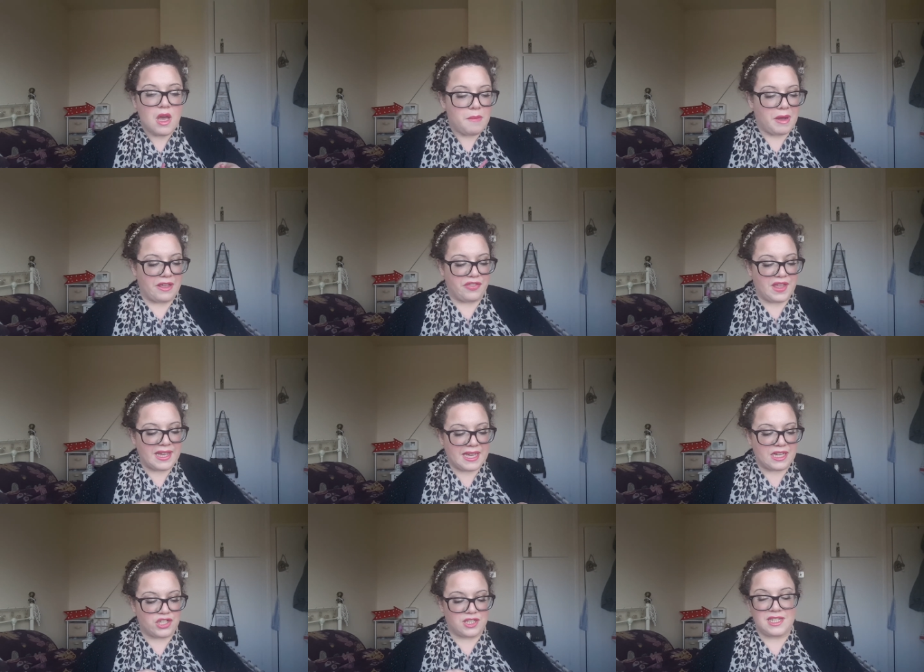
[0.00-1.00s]
But I think
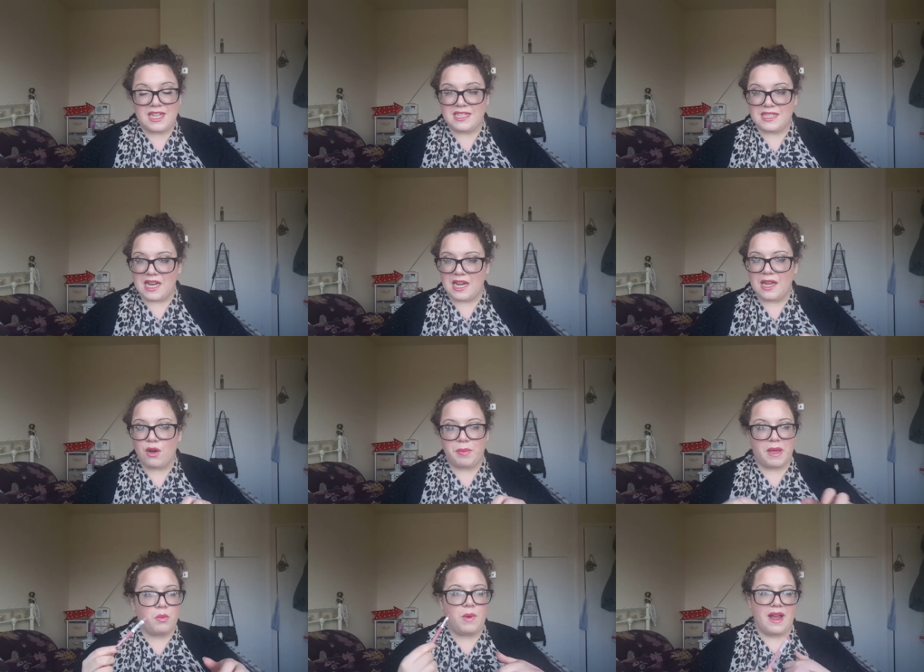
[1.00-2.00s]
it just needed a little
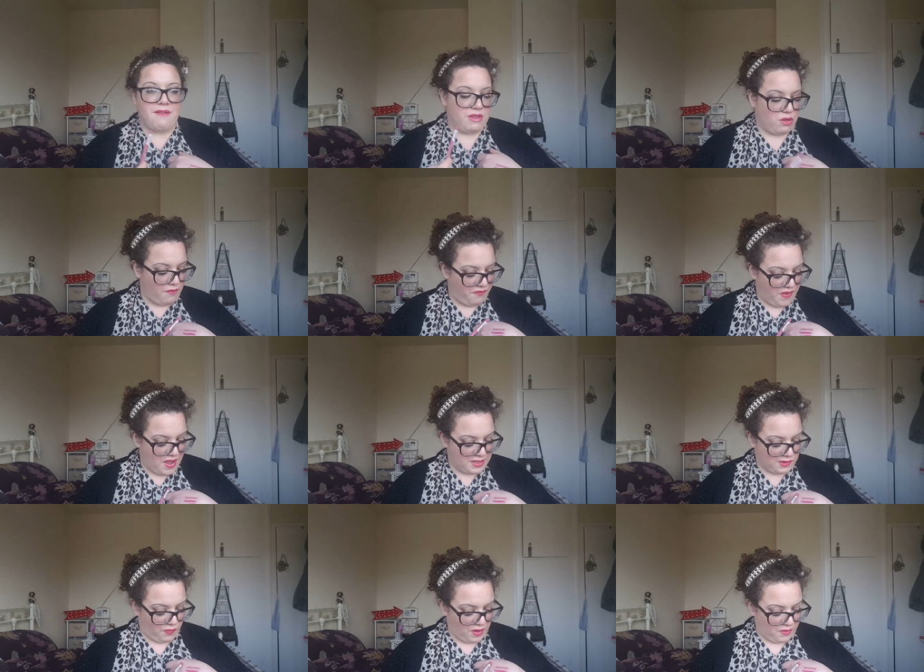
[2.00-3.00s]
bit of wear in that
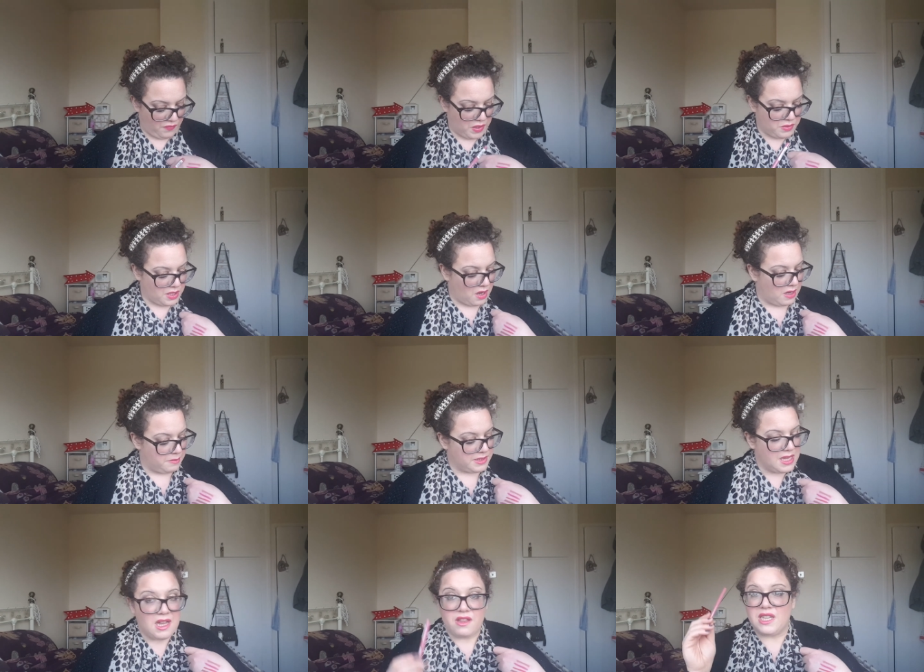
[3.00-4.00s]
first few times.
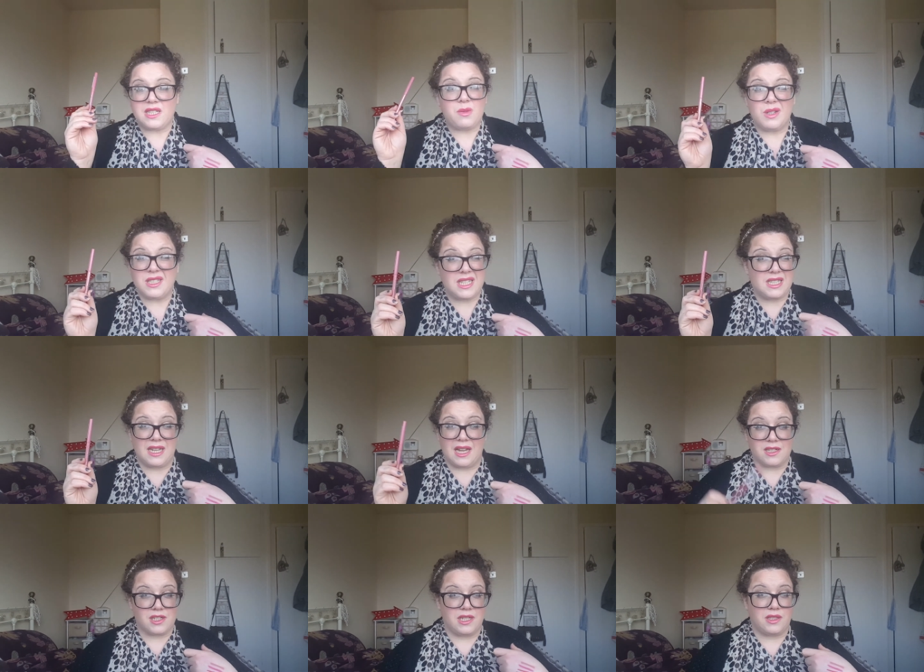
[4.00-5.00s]
This one didn't
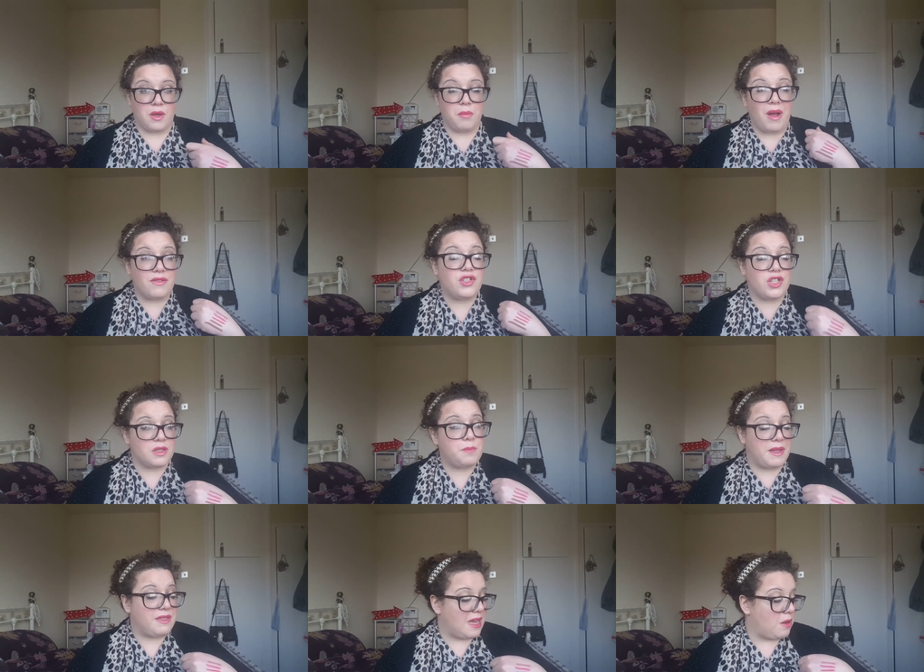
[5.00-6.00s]
actually, so it might have just
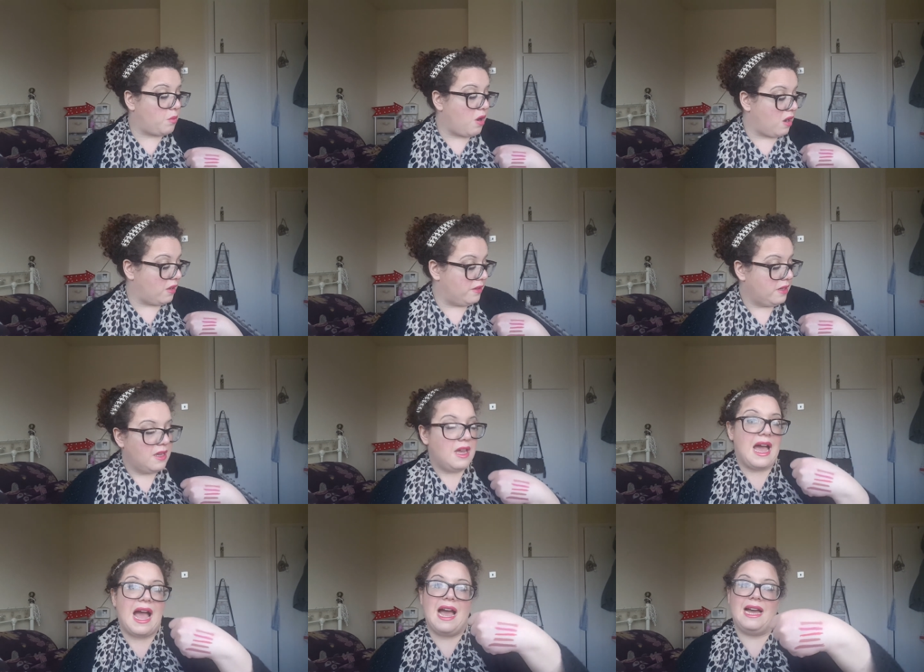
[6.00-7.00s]
been that one.
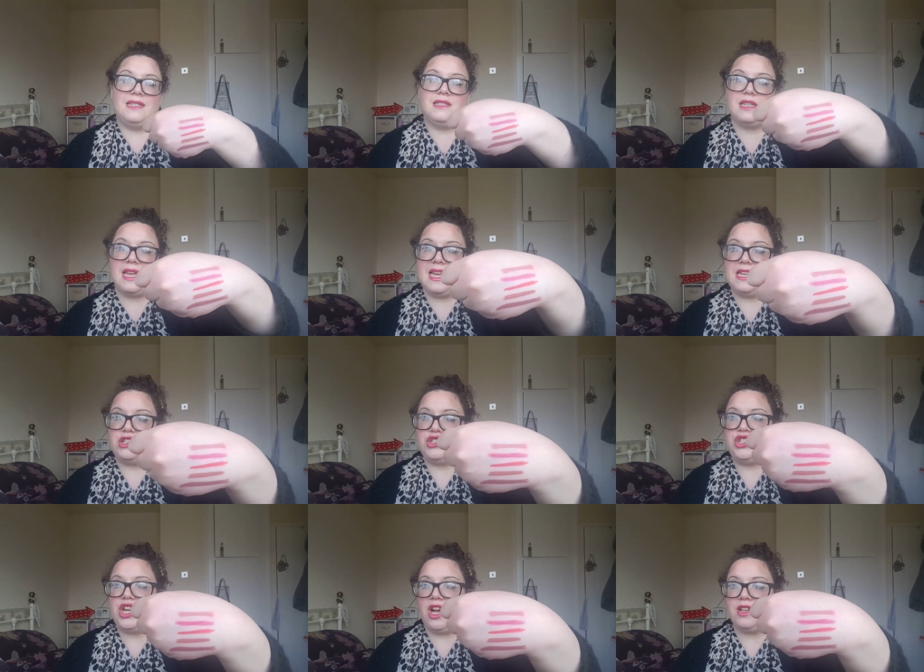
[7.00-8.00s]
And it
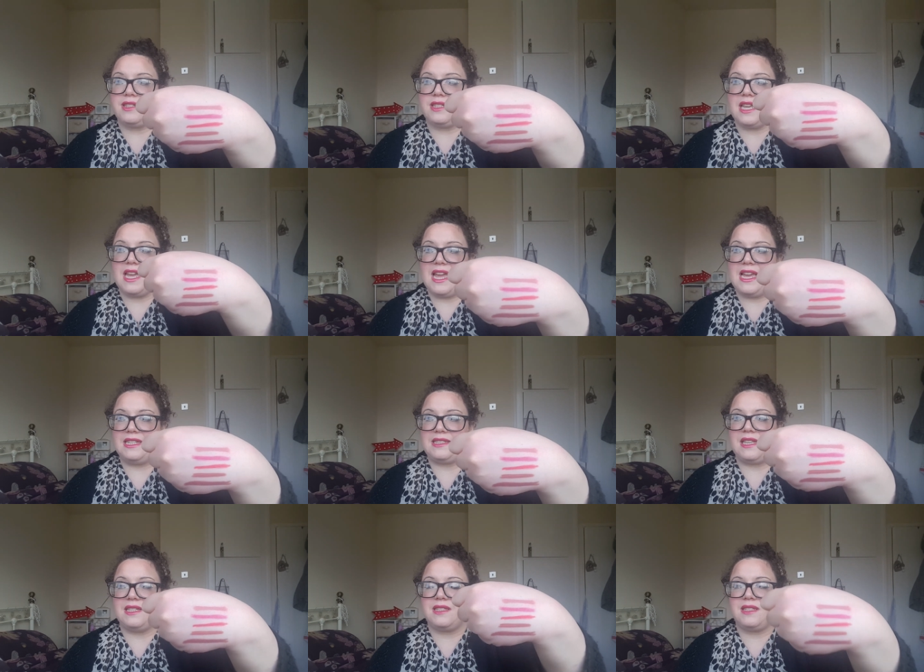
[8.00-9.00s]
just
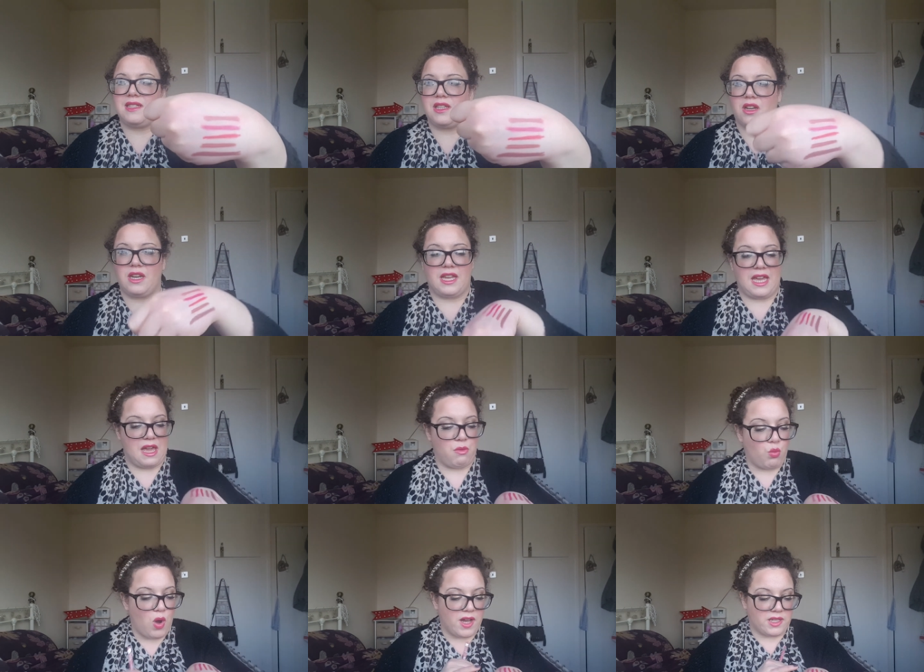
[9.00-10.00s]
is stunning. It
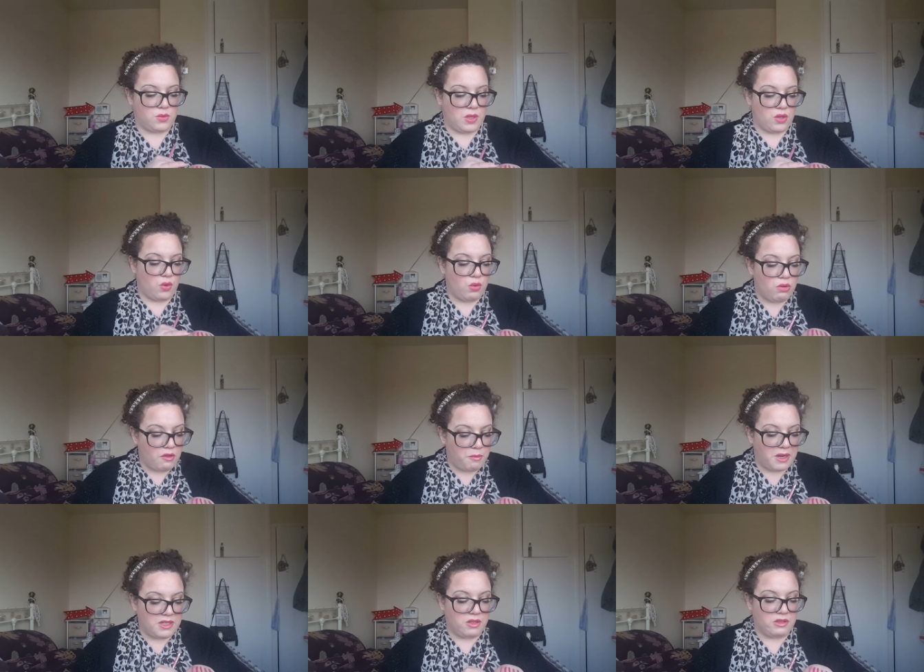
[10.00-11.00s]
works with all of
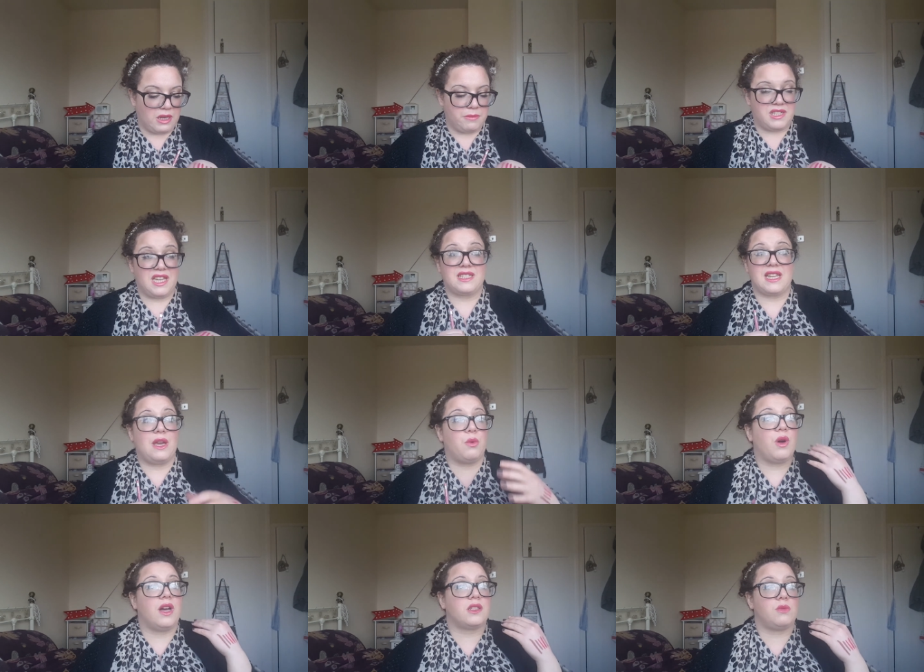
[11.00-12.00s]
my nude lipsticks. It
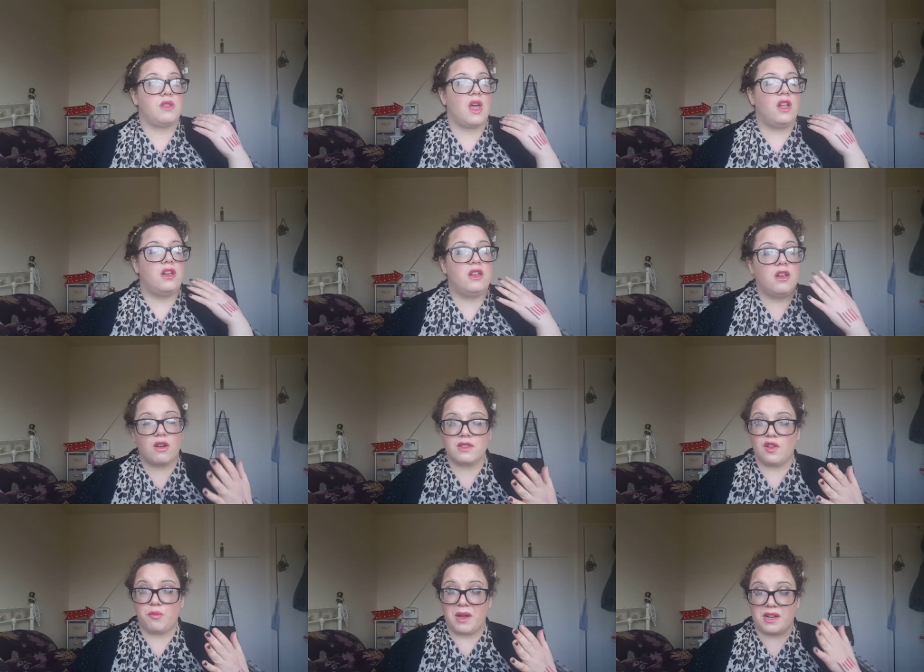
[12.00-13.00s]
works with a
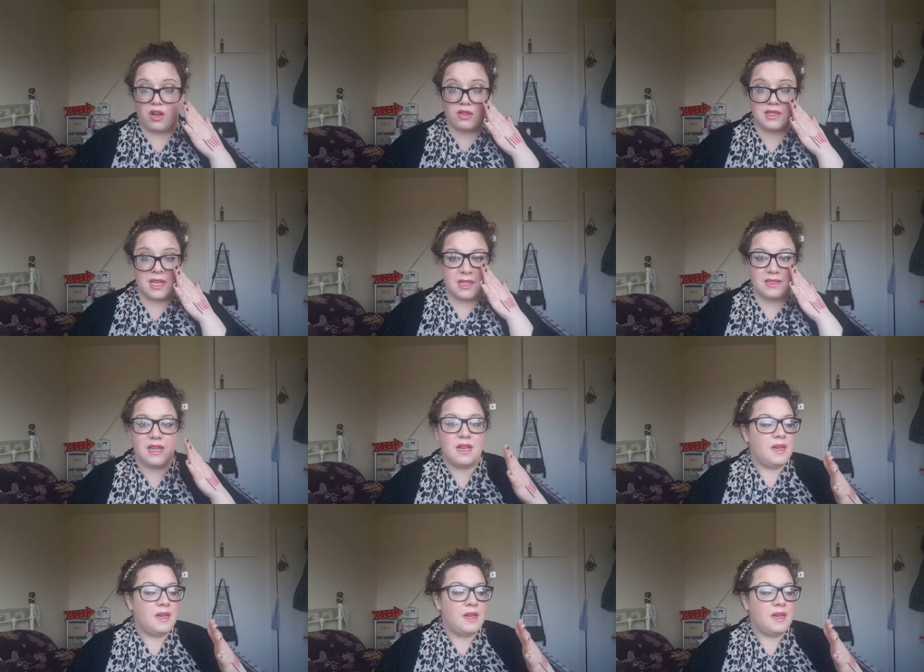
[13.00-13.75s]
lot of my glosses.